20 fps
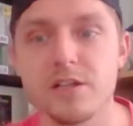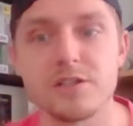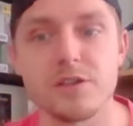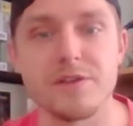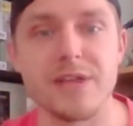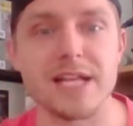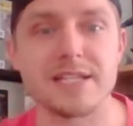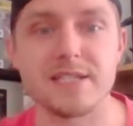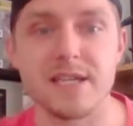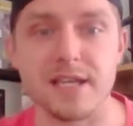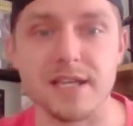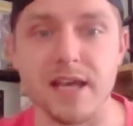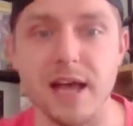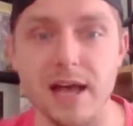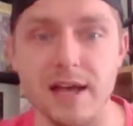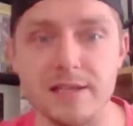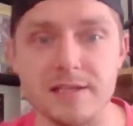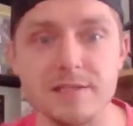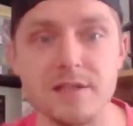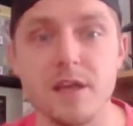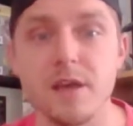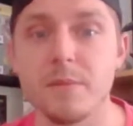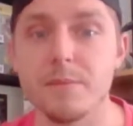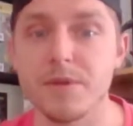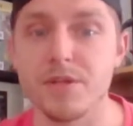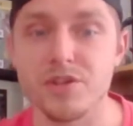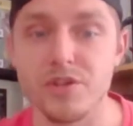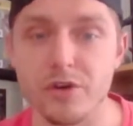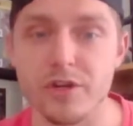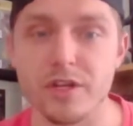So that's it, guys.
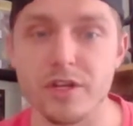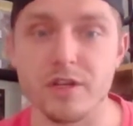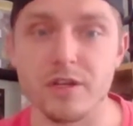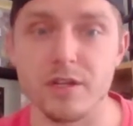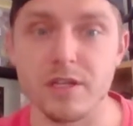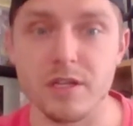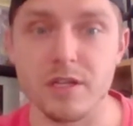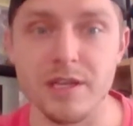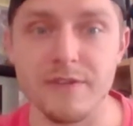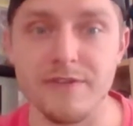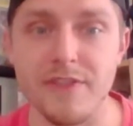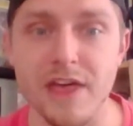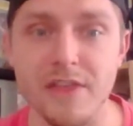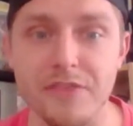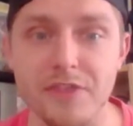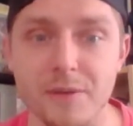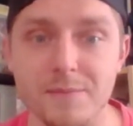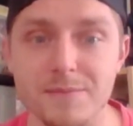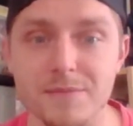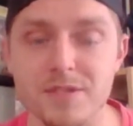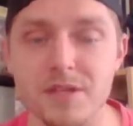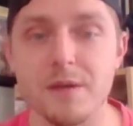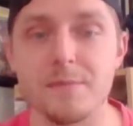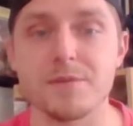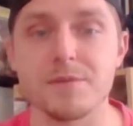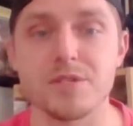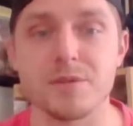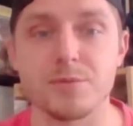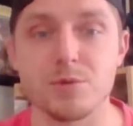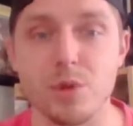Be sure to hit that thumbs up,
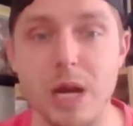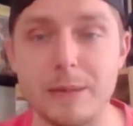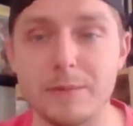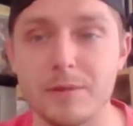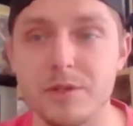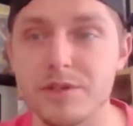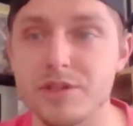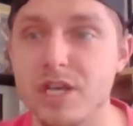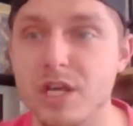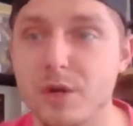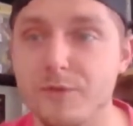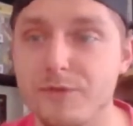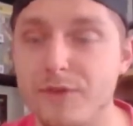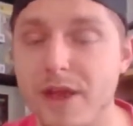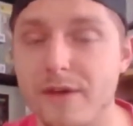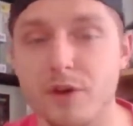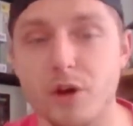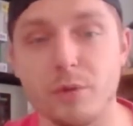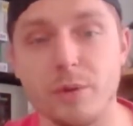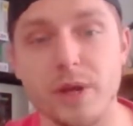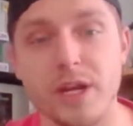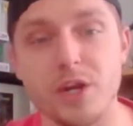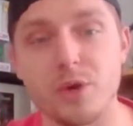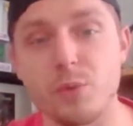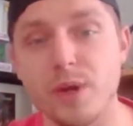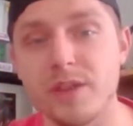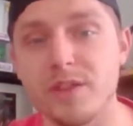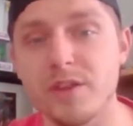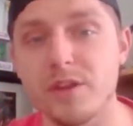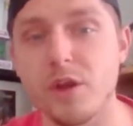subscribe to the channel if you haven't already.
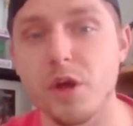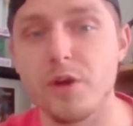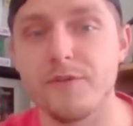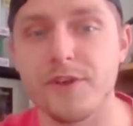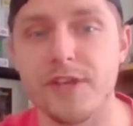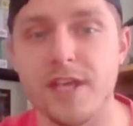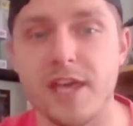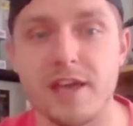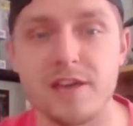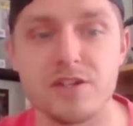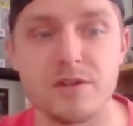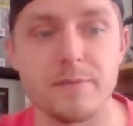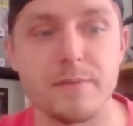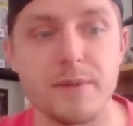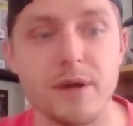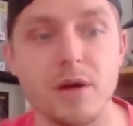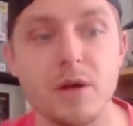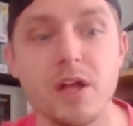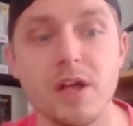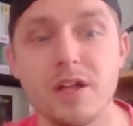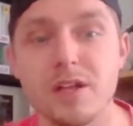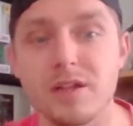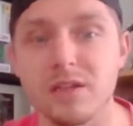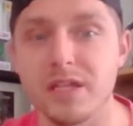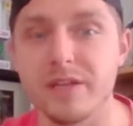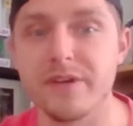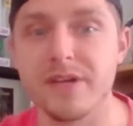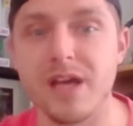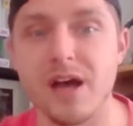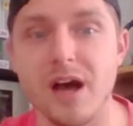Ring the notification bell.
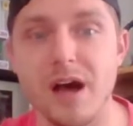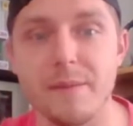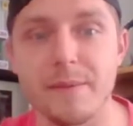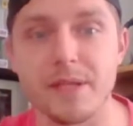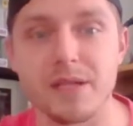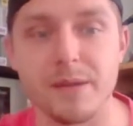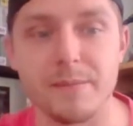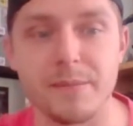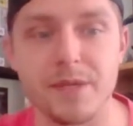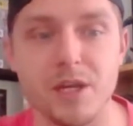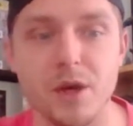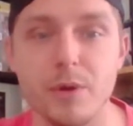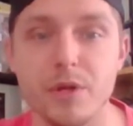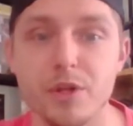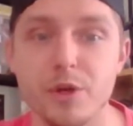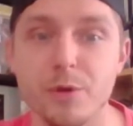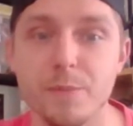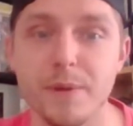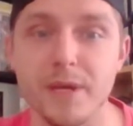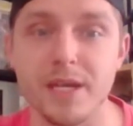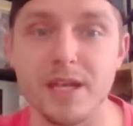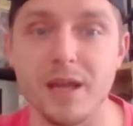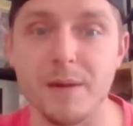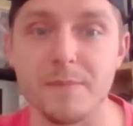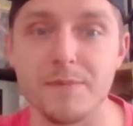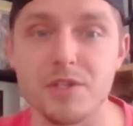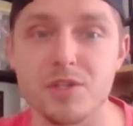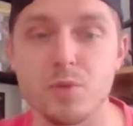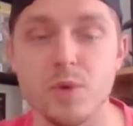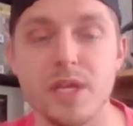Leave a comment. Let me know what you're picking up
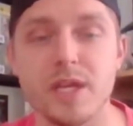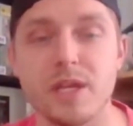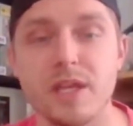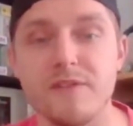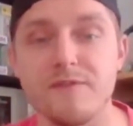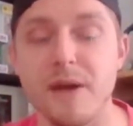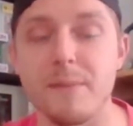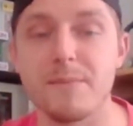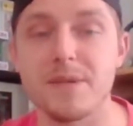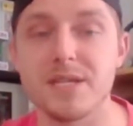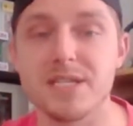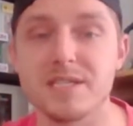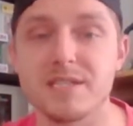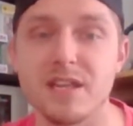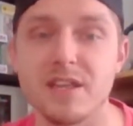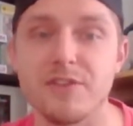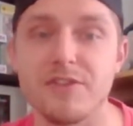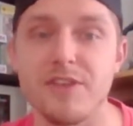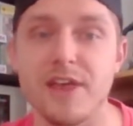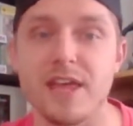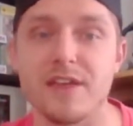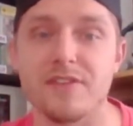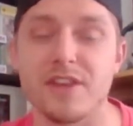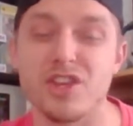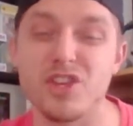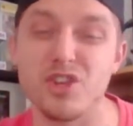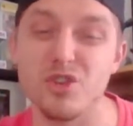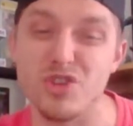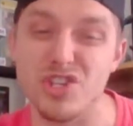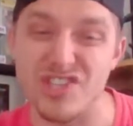this week. If I missed anything that
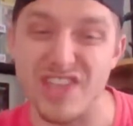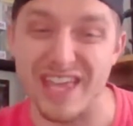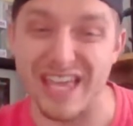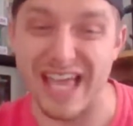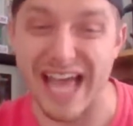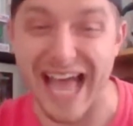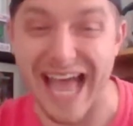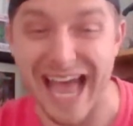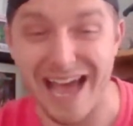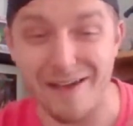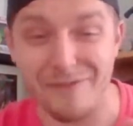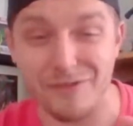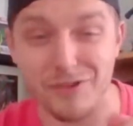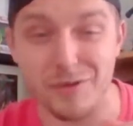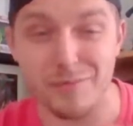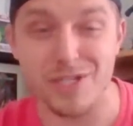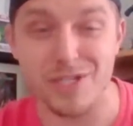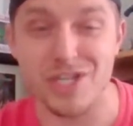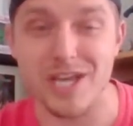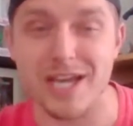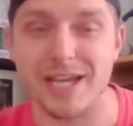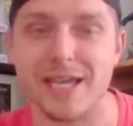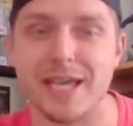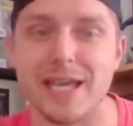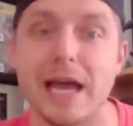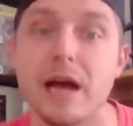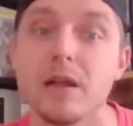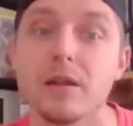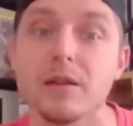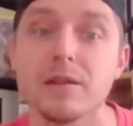you just think I have to be checking
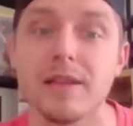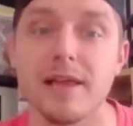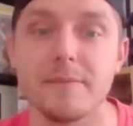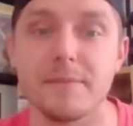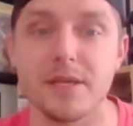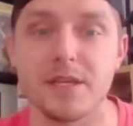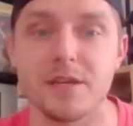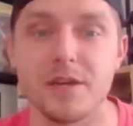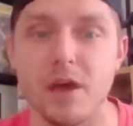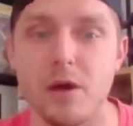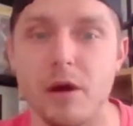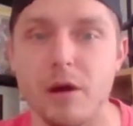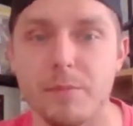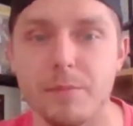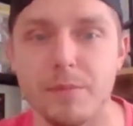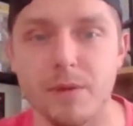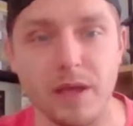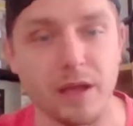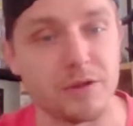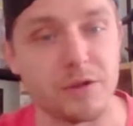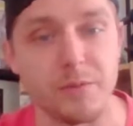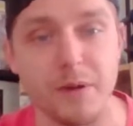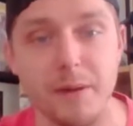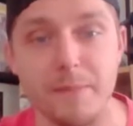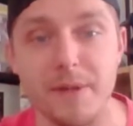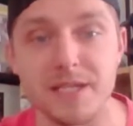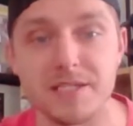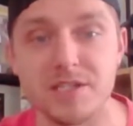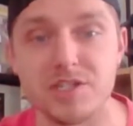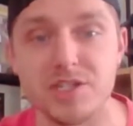out, let me know. I'll do my
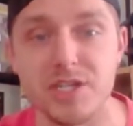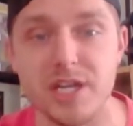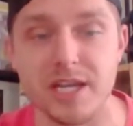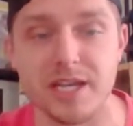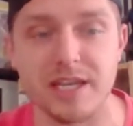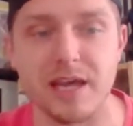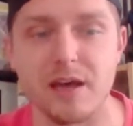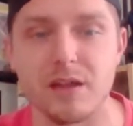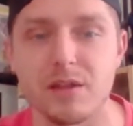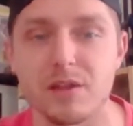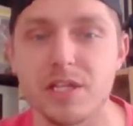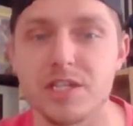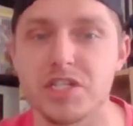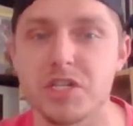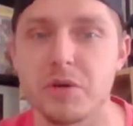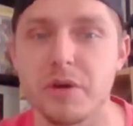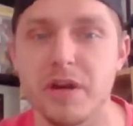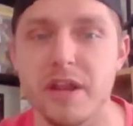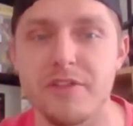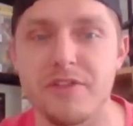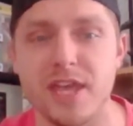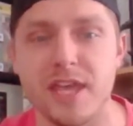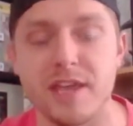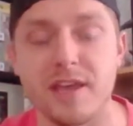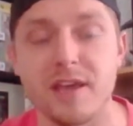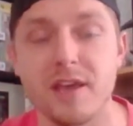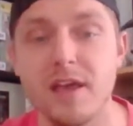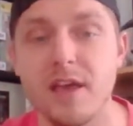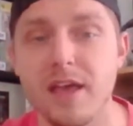best to check it out and let you know what I think.